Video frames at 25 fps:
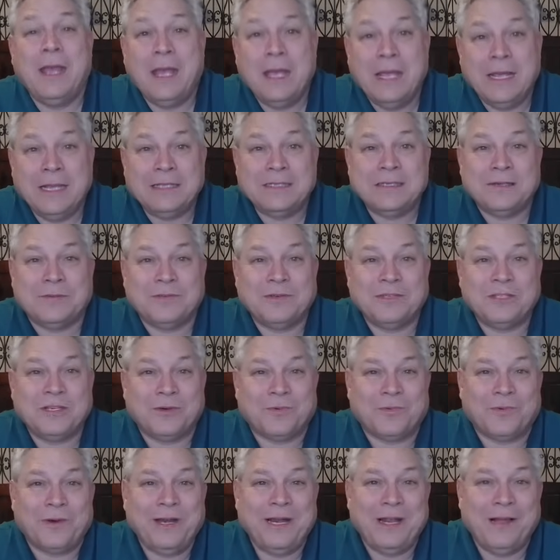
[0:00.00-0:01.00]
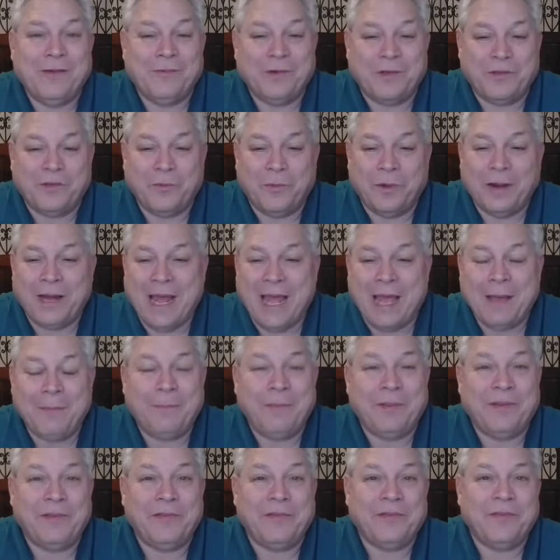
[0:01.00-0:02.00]
his original reading was what
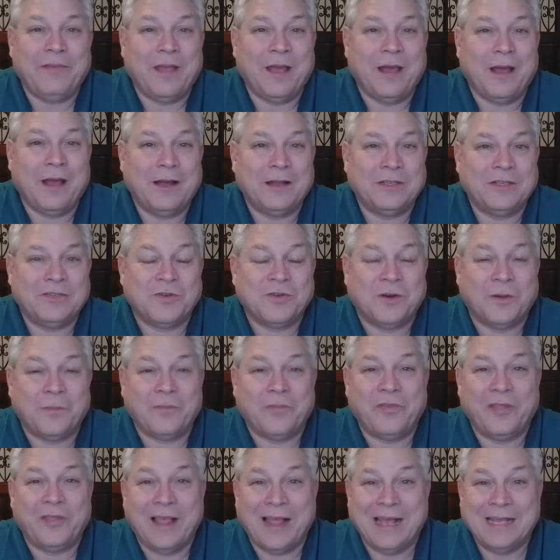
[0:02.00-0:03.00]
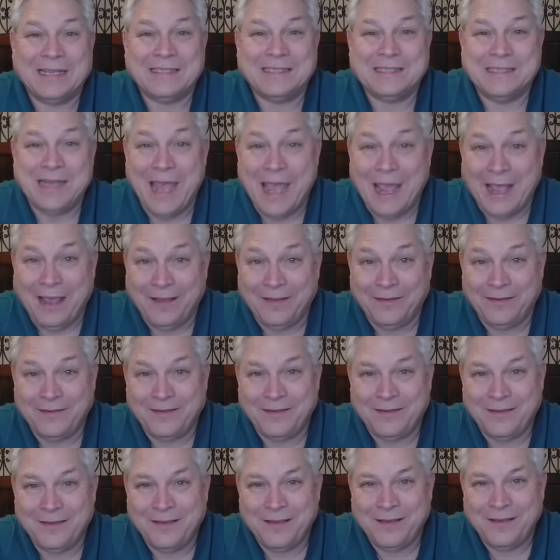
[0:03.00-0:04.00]
happens on trump's last
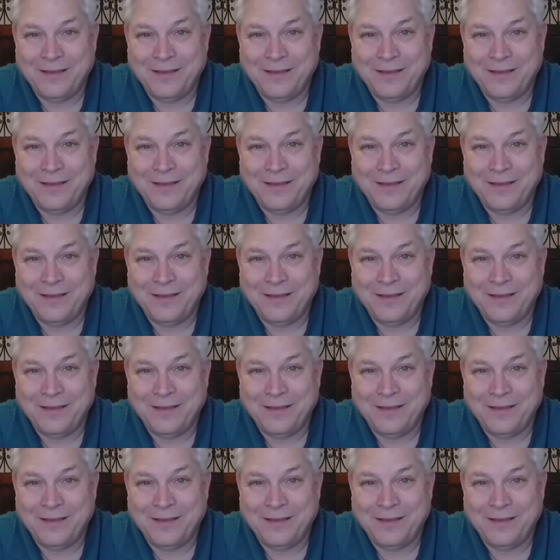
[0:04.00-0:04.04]
days